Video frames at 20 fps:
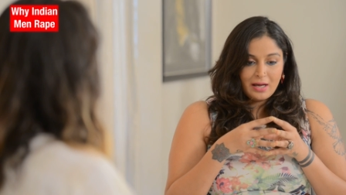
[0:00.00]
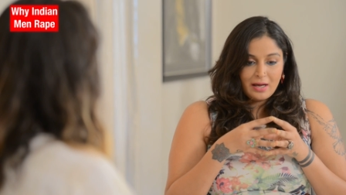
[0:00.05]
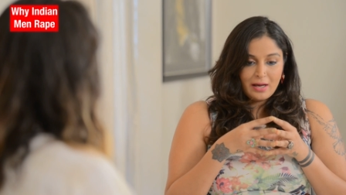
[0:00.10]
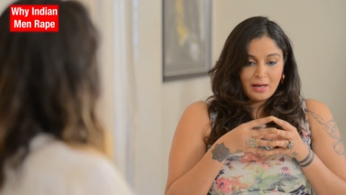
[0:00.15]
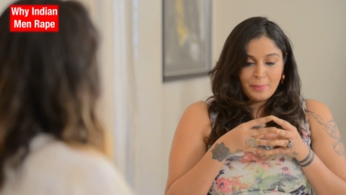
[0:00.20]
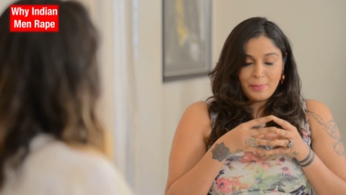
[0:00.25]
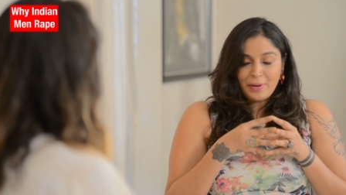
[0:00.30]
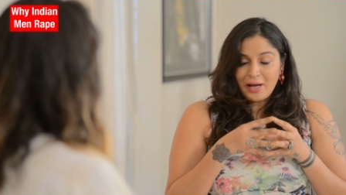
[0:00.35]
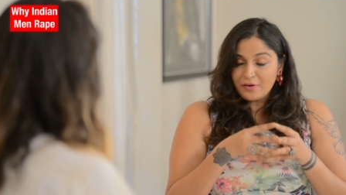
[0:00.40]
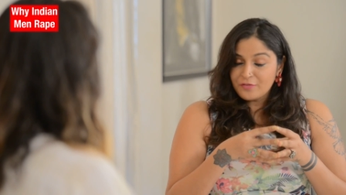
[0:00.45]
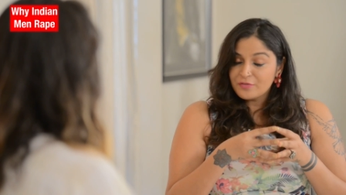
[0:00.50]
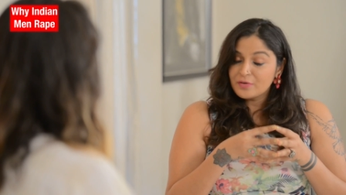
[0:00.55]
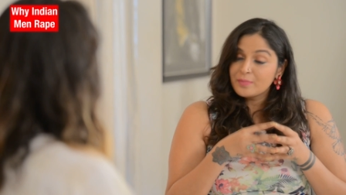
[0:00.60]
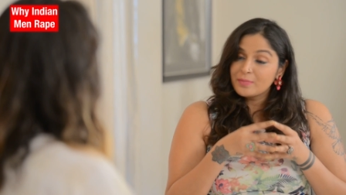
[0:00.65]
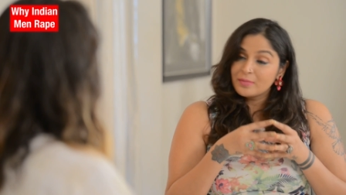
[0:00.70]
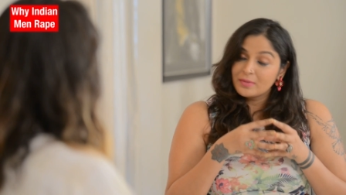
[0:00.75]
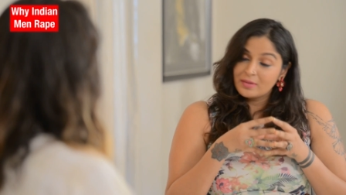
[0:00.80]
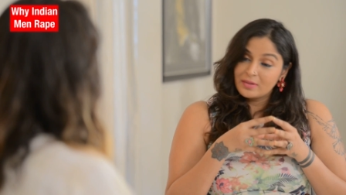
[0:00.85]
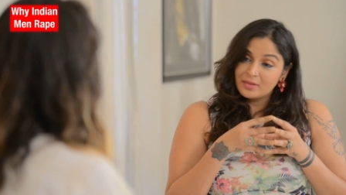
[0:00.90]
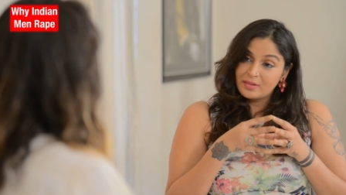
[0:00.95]
apart
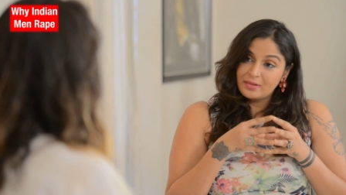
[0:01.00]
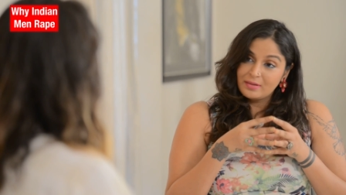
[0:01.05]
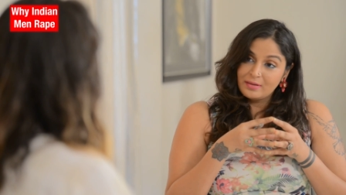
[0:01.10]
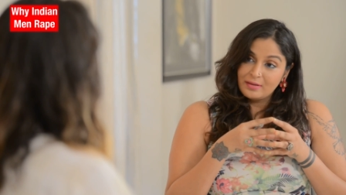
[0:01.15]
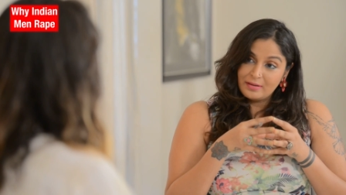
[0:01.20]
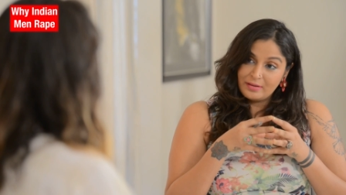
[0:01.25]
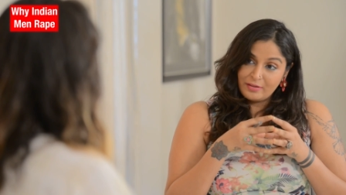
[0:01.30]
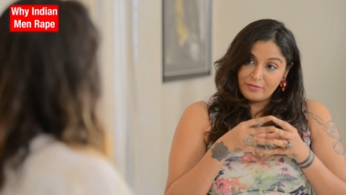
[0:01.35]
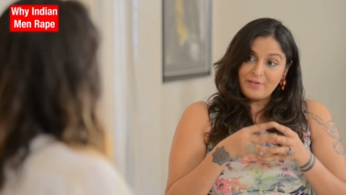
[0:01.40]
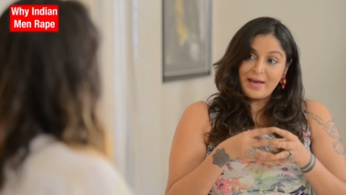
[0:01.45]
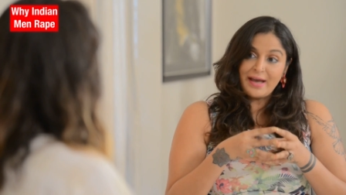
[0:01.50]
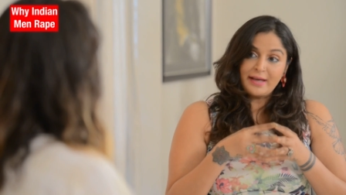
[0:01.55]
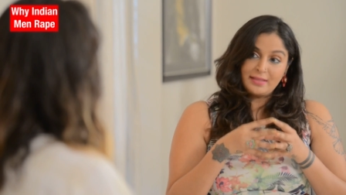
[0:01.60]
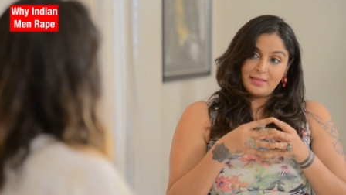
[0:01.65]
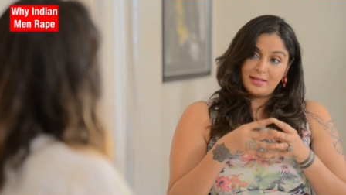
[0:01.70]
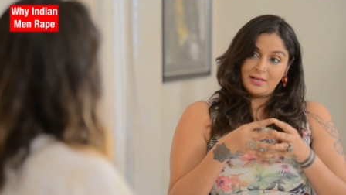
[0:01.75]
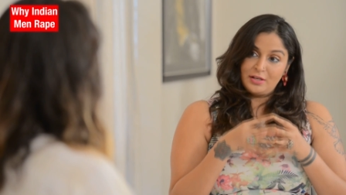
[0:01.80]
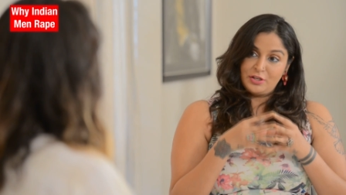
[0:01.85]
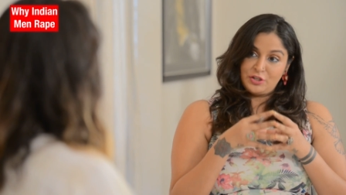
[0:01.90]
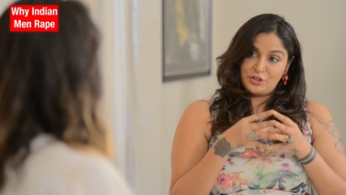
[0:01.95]
from the fact
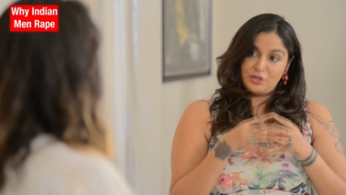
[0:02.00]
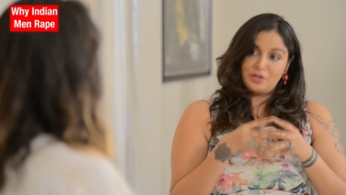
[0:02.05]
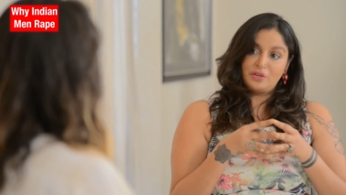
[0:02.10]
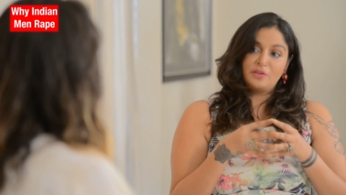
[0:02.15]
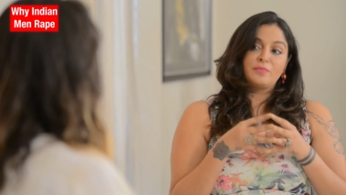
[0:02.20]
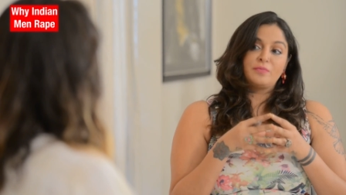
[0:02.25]
that it should